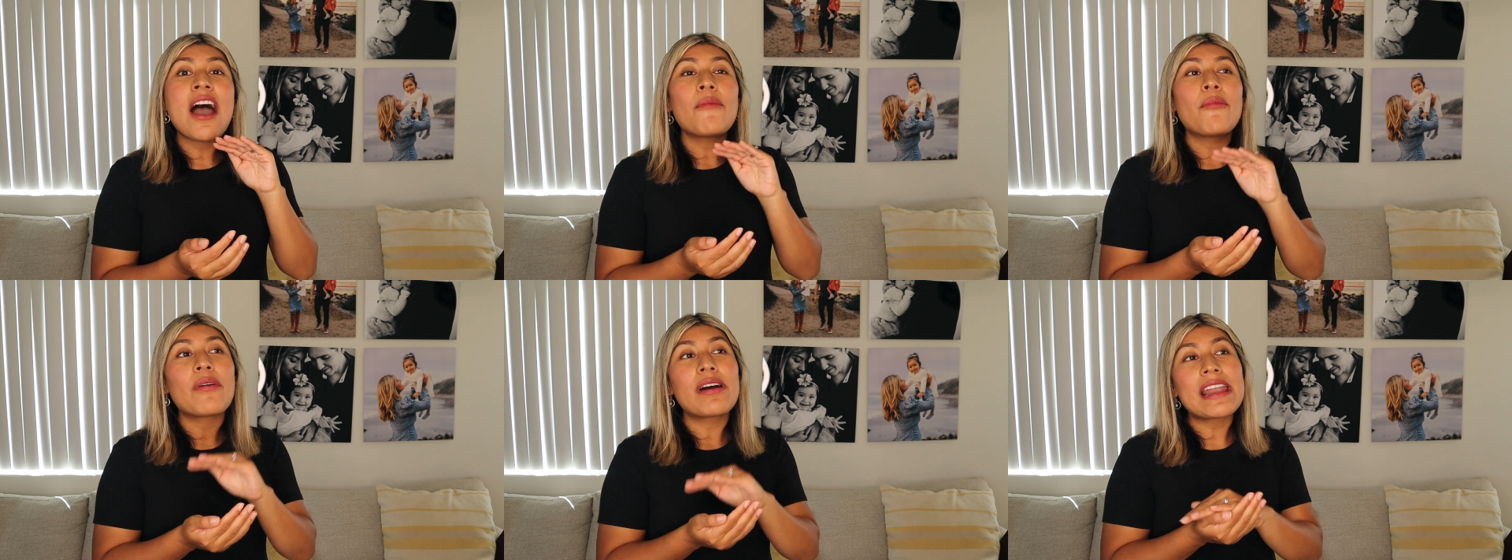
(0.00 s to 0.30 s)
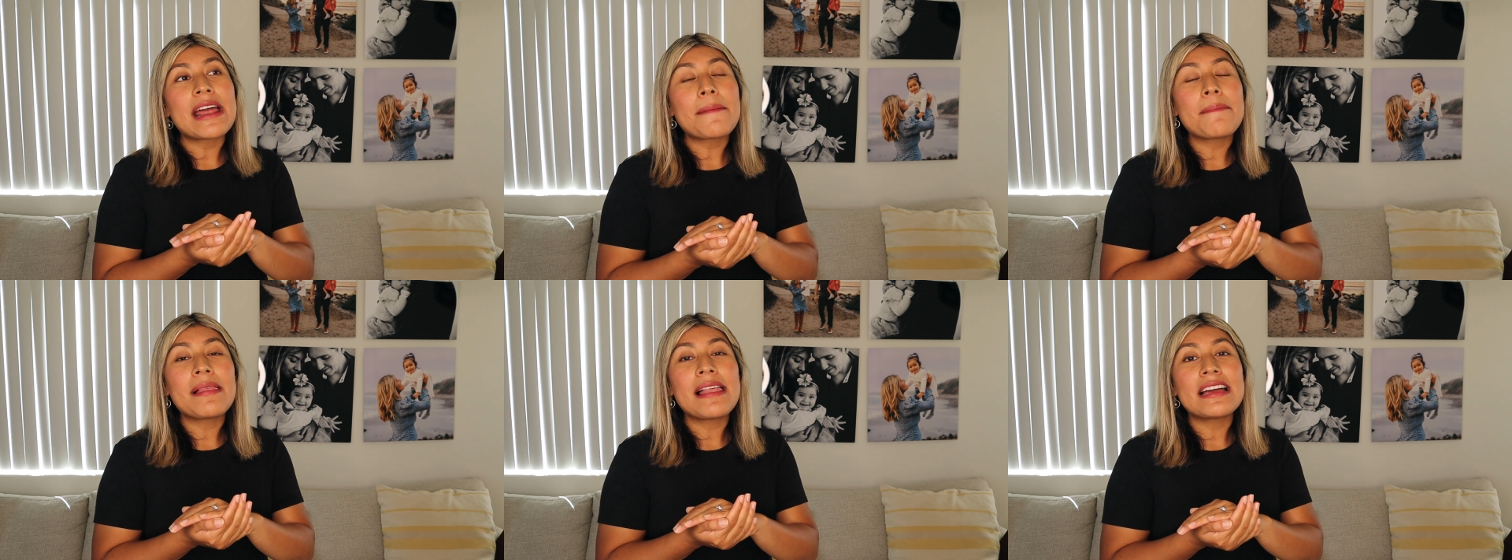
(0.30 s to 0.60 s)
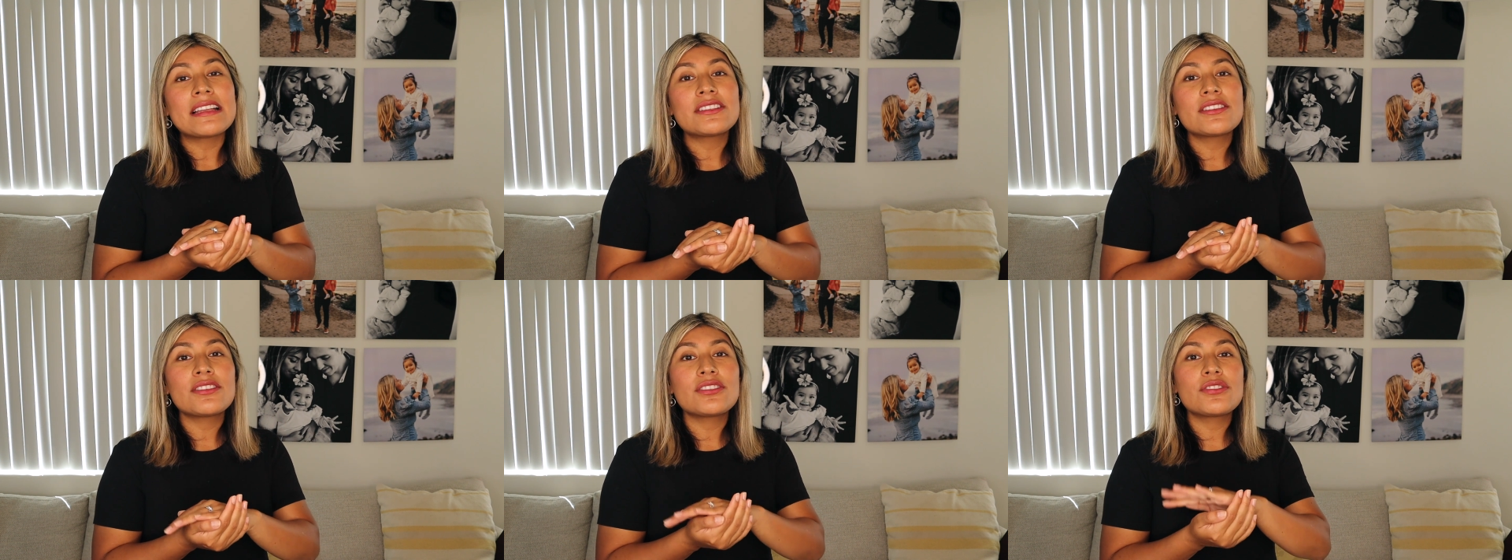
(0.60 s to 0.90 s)
what I
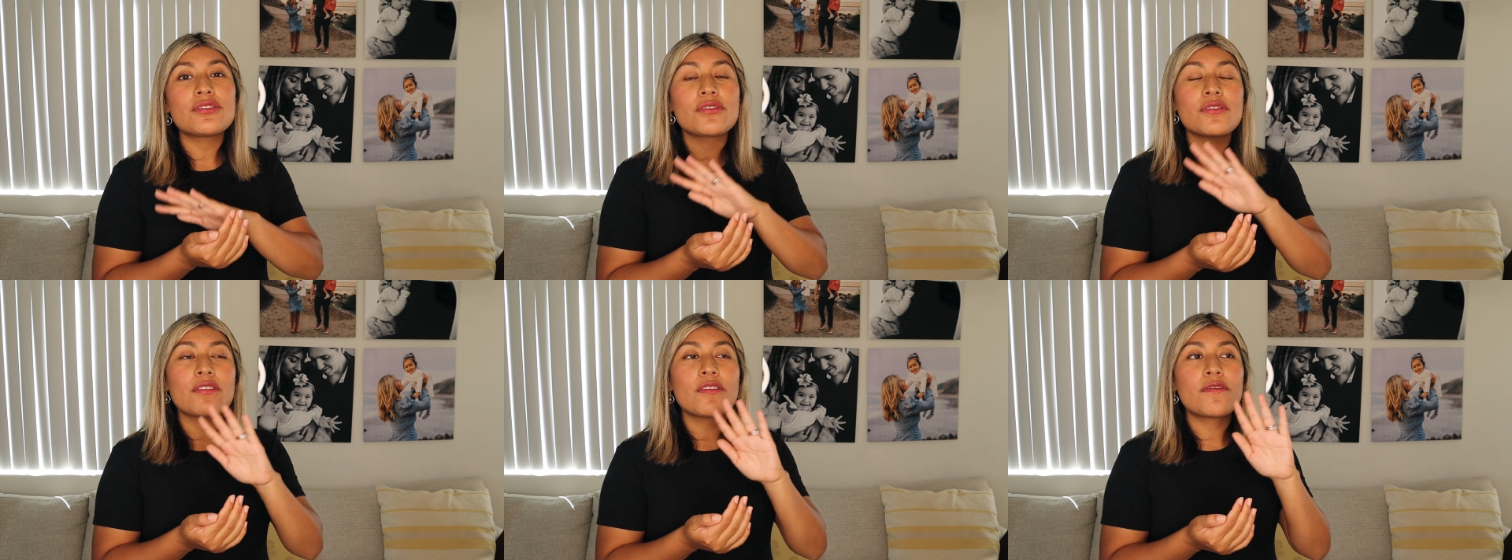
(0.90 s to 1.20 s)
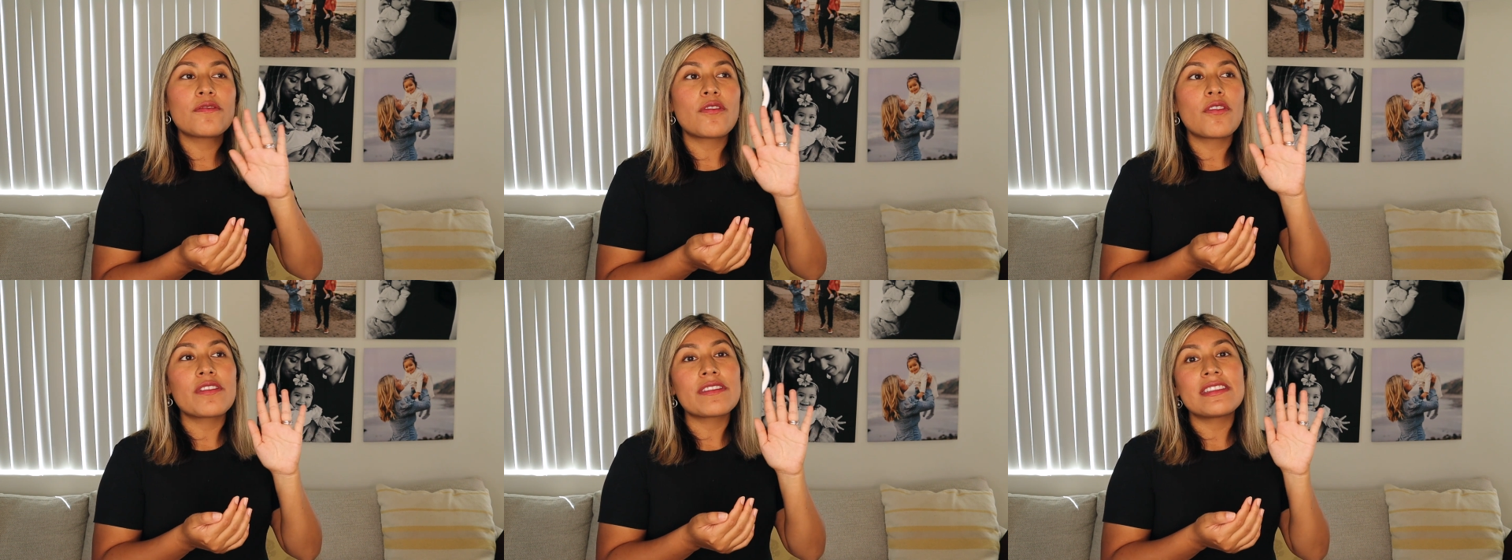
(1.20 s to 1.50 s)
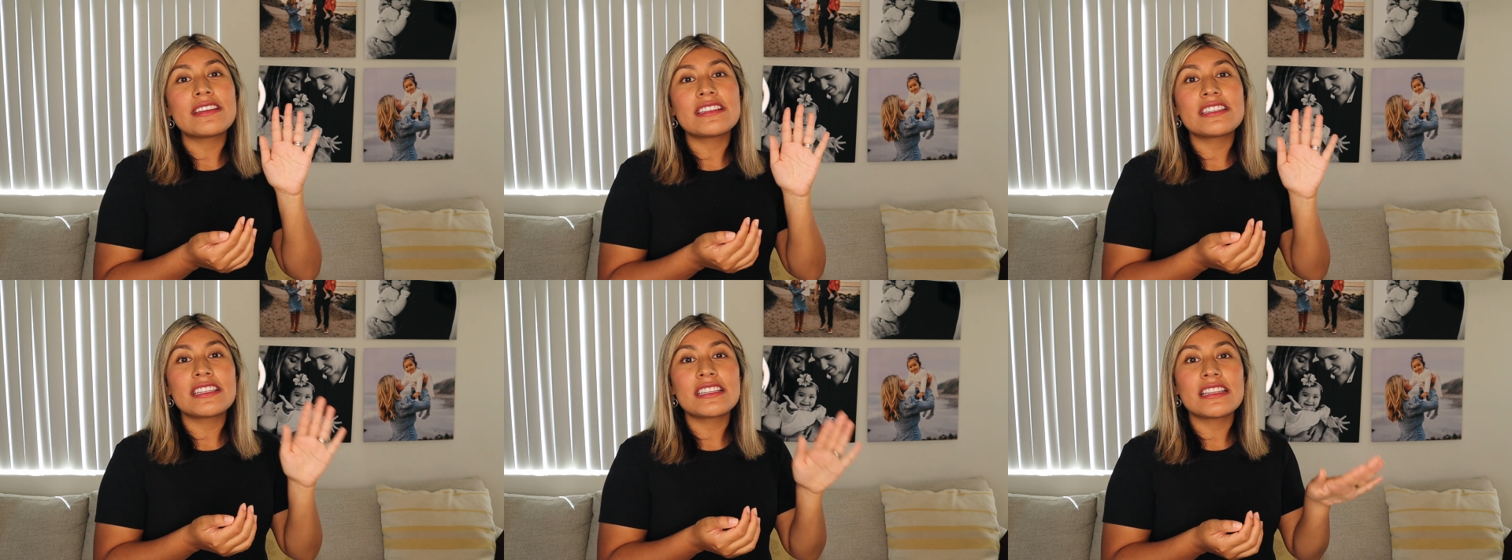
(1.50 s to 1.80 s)
plan to do for
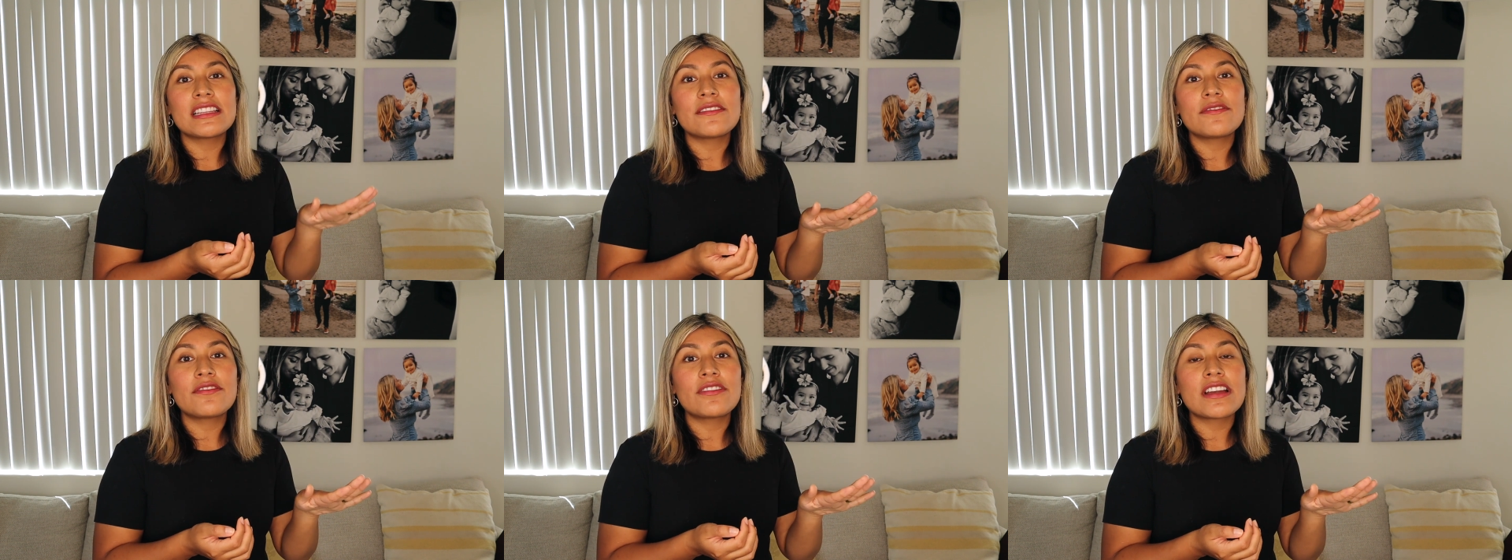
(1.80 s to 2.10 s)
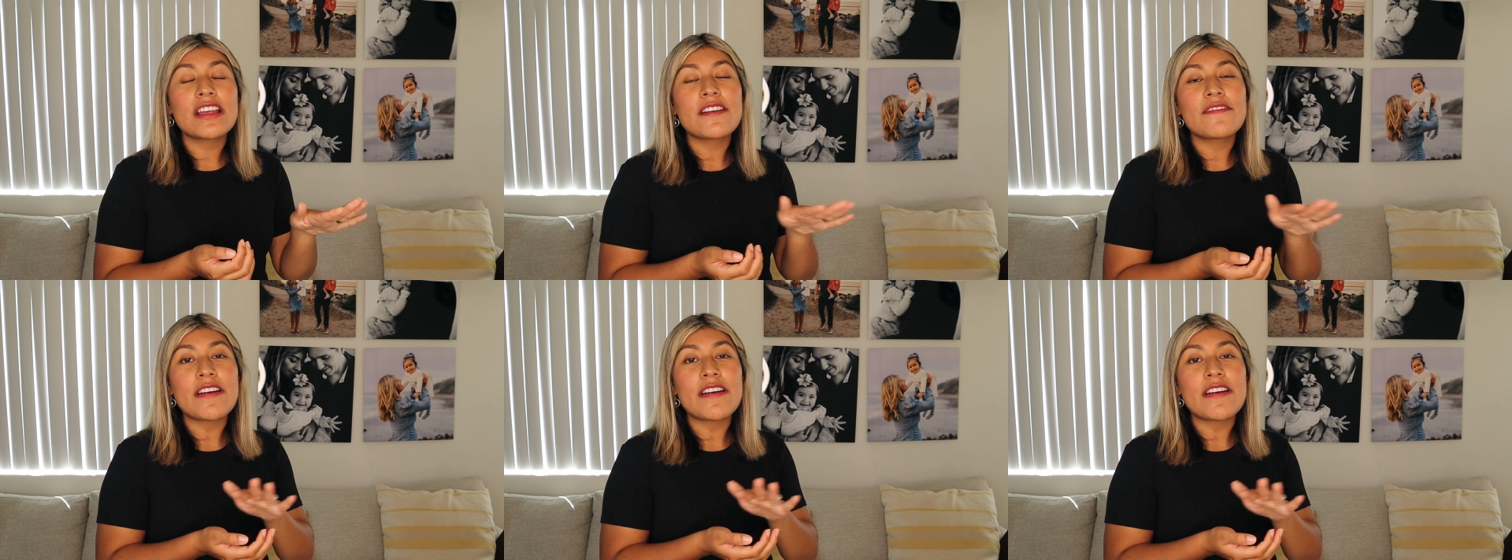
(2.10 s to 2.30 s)
the delivery,